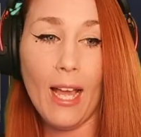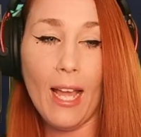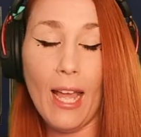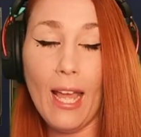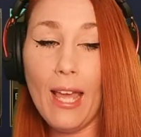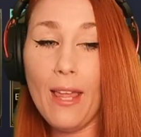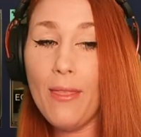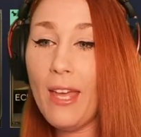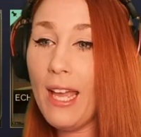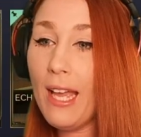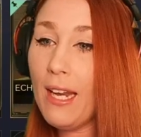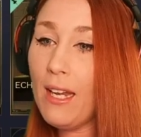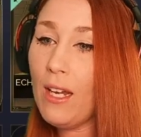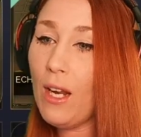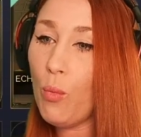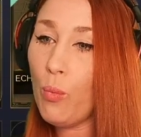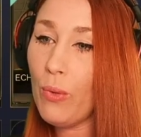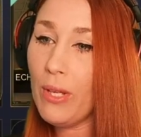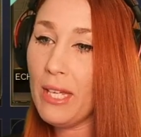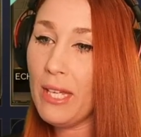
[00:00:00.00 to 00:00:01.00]
And then
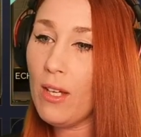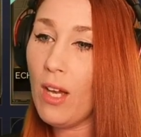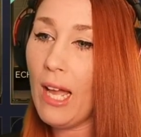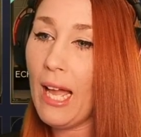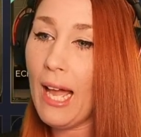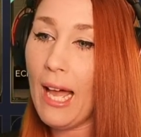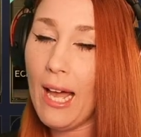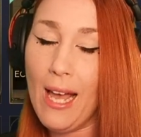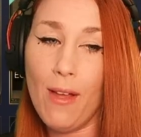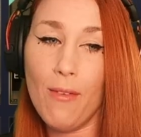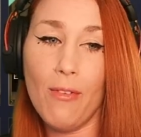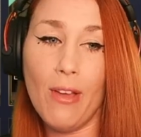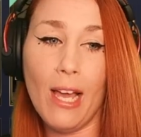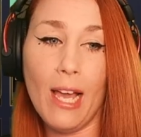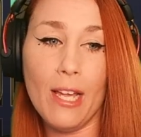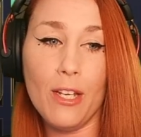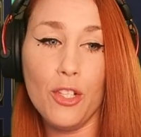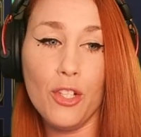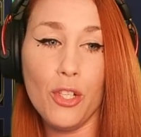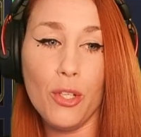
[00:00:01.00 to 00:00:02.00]
we have
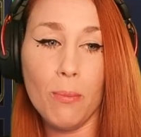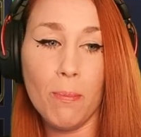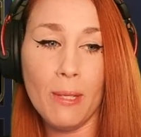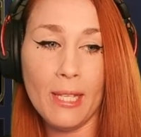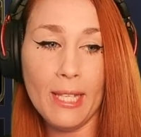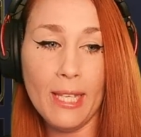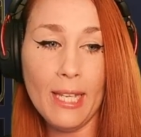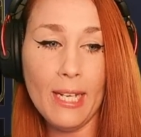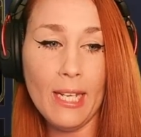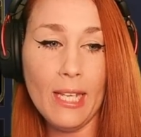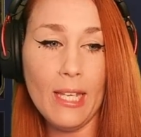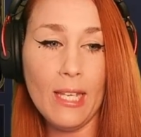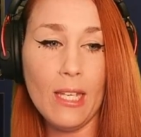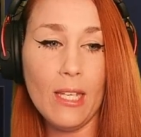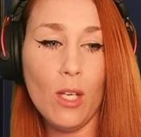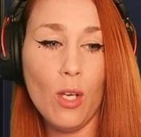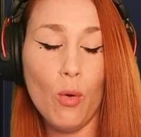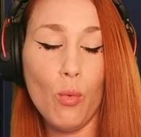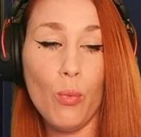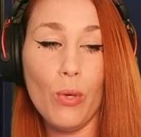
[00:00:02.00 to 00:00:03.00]
a new
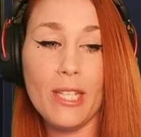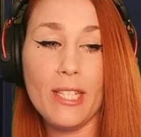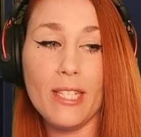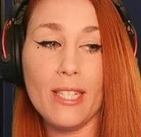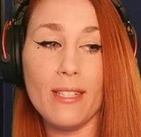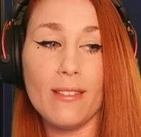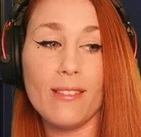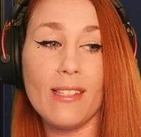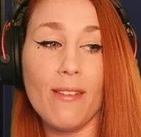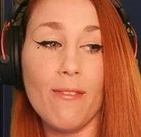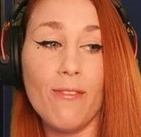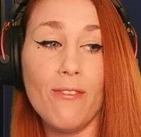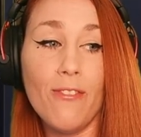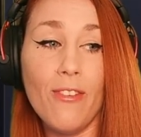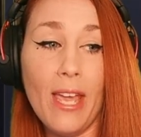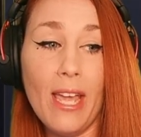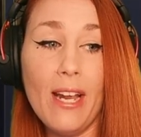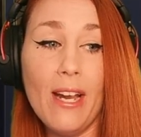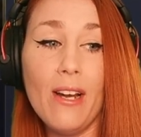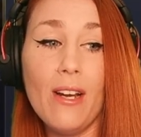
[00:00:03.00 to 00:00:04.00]
beginning, which is the
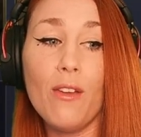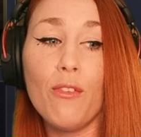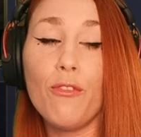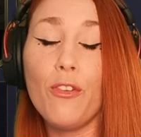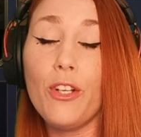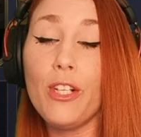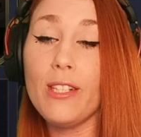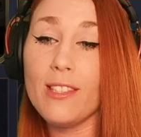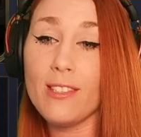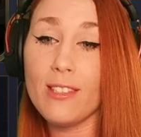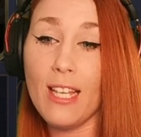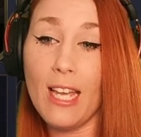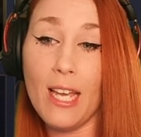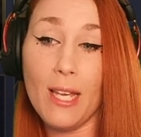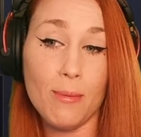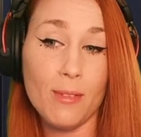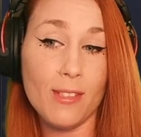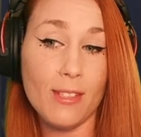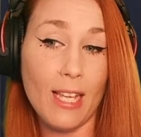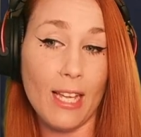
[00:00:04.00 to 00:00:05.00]
very first
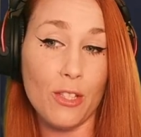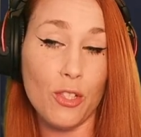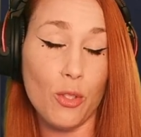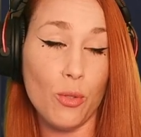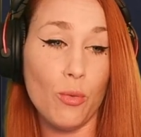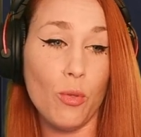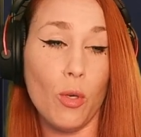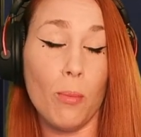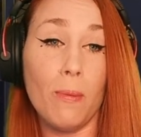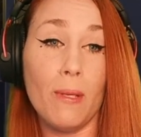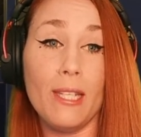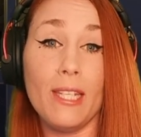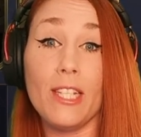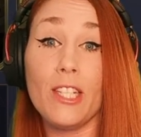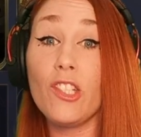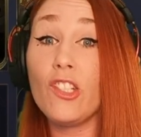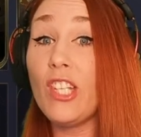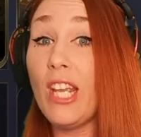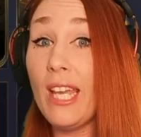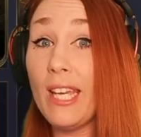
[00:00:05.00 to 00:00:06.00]
steps that you will be
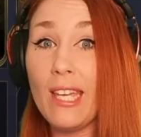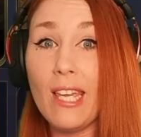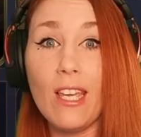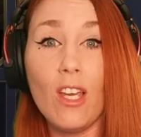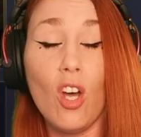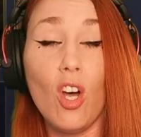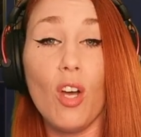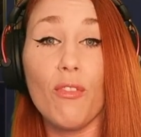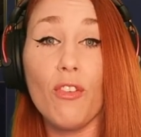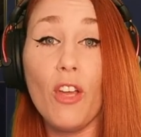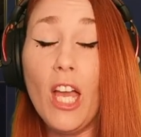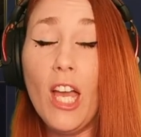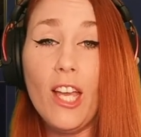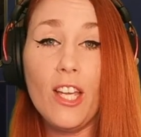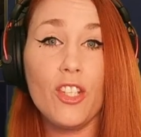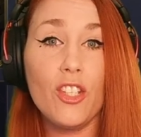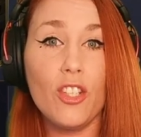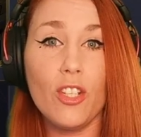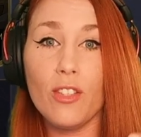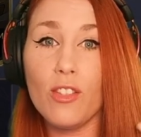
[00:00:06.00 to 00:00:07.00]
checking off,
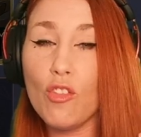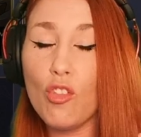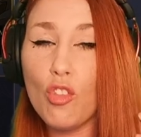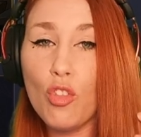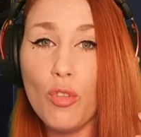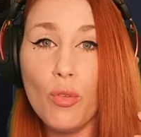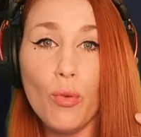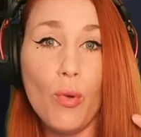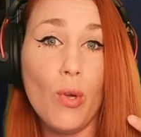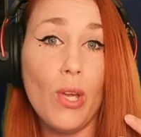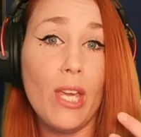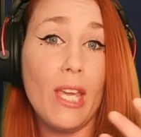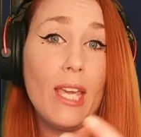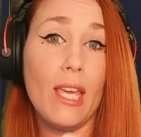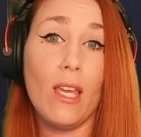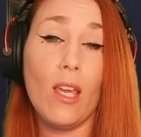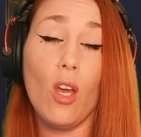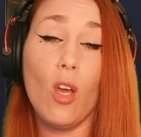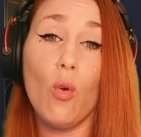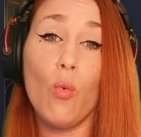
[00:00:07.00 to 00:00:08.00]
just
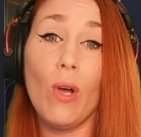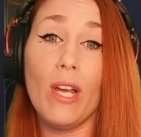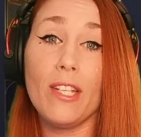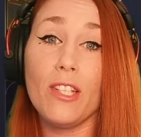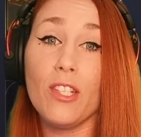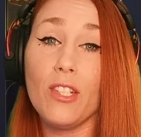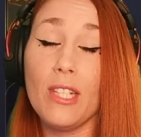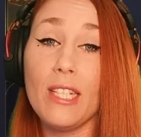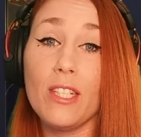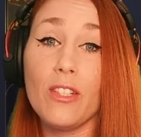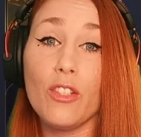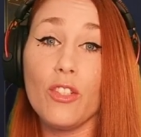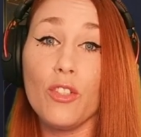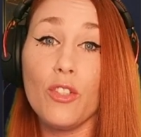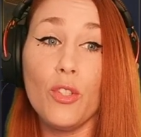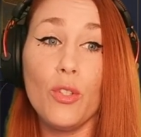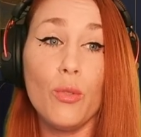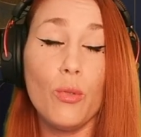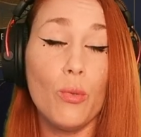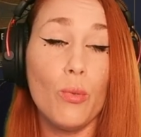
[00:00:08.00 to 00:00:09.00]
doing what you need to
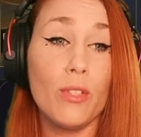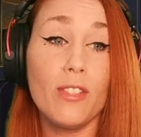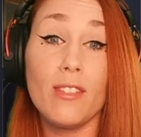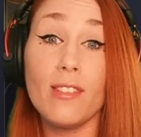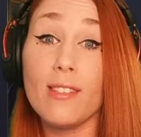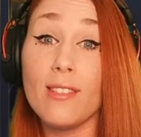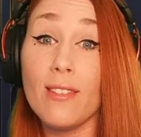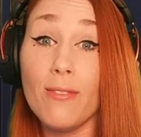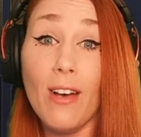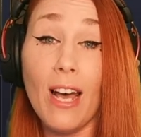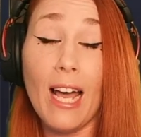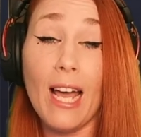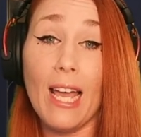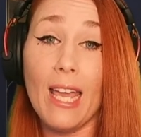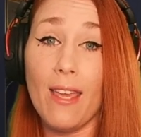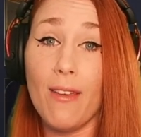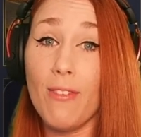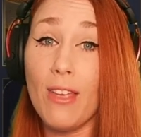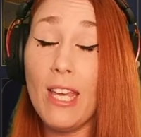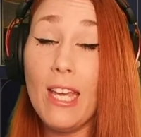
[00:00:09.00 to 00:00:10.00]
do to
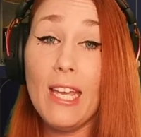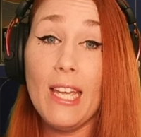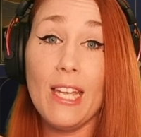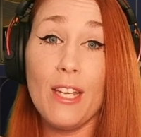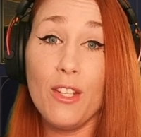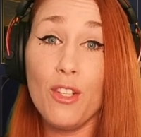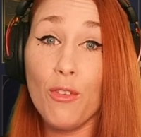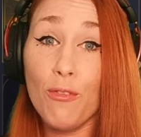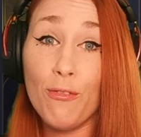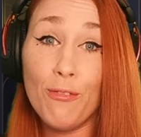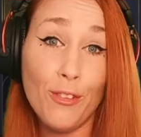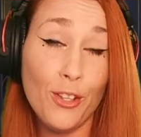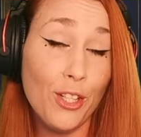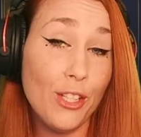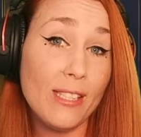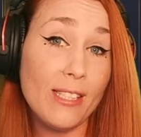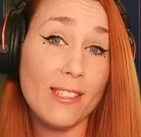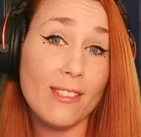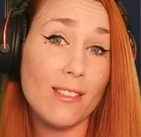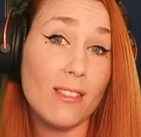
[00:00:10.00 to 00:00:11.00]
survive in your
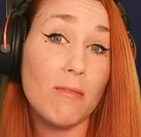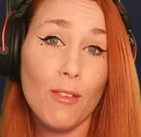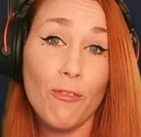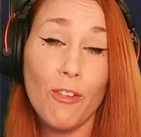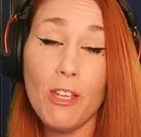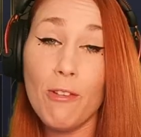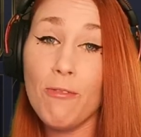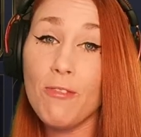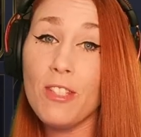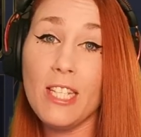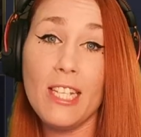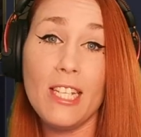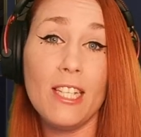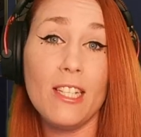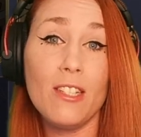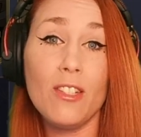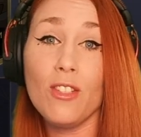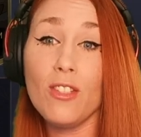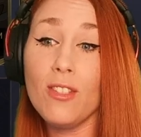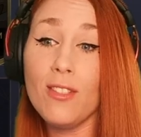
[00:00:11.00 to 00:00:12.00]
first
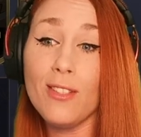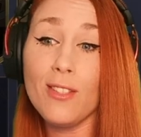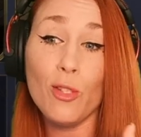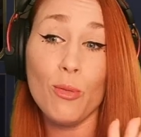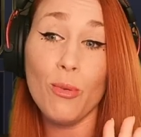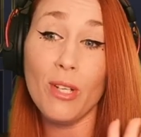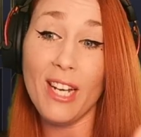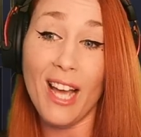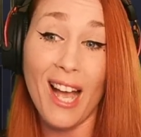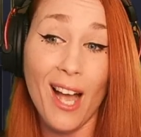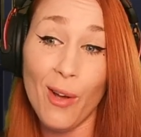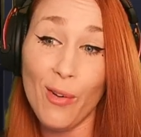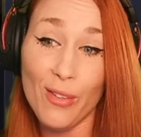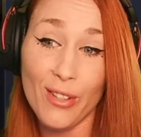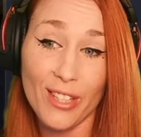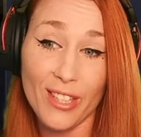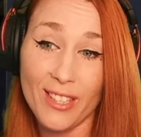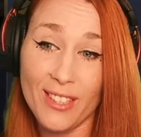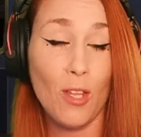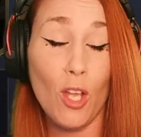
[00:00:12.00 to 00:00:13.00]
15 to an
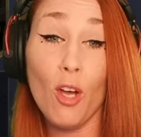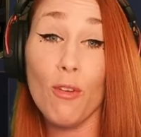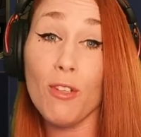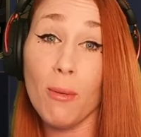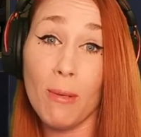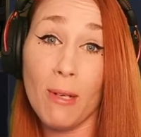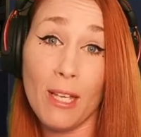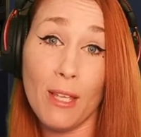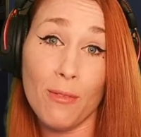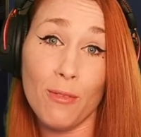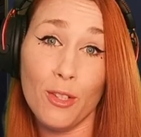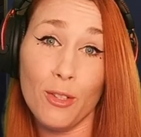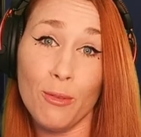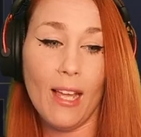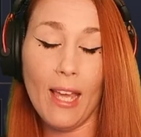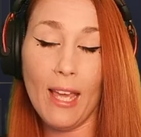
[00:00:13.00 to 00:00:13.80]
hour of your playthrough.